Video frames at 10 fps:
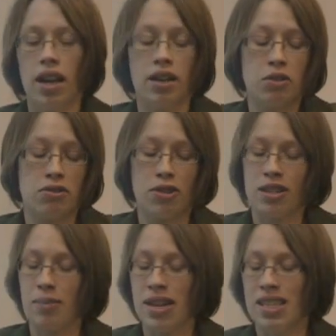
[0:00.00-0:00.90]
It was the first
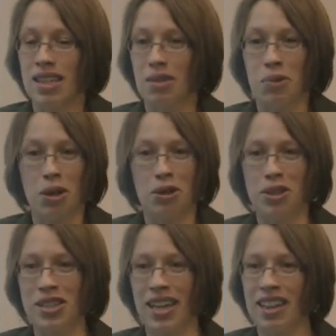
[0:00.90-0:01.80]
time I had done it. We all
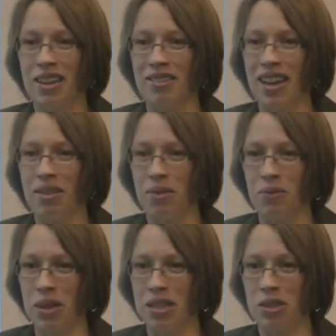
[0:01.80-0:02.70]
learned together, right?
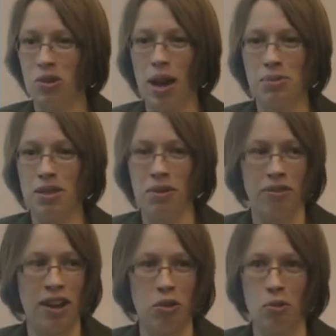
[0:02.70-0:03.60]
We scrapped it. We
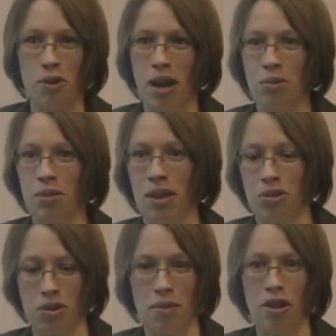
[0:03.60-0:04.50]
found the problem. I
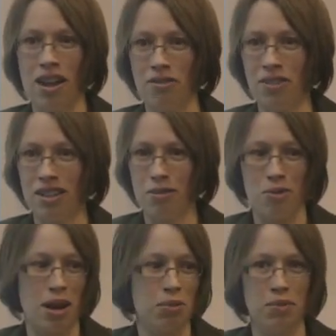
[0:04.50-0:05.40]
told them all how to fix the
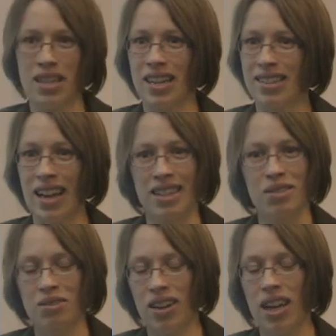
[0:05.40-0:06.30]
problem. The next class
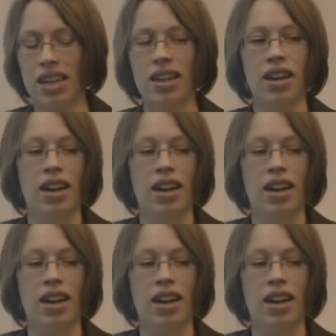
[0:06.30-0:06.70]
was fine.